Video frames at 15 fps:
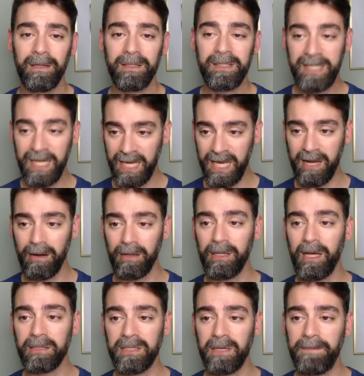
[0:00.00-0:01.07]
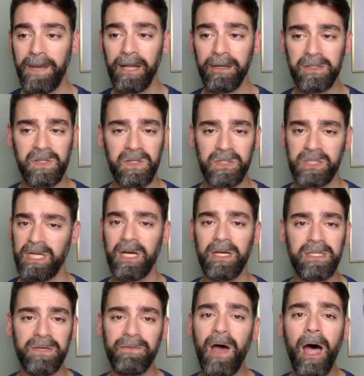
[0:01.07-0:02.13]
Stick here on Locked On Pelicans. There's
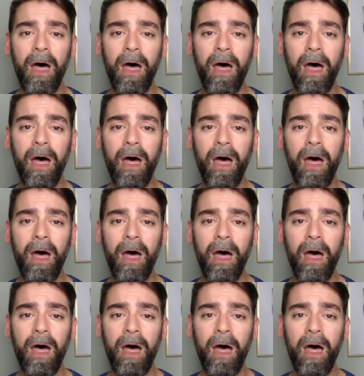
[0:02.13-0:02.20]
tons of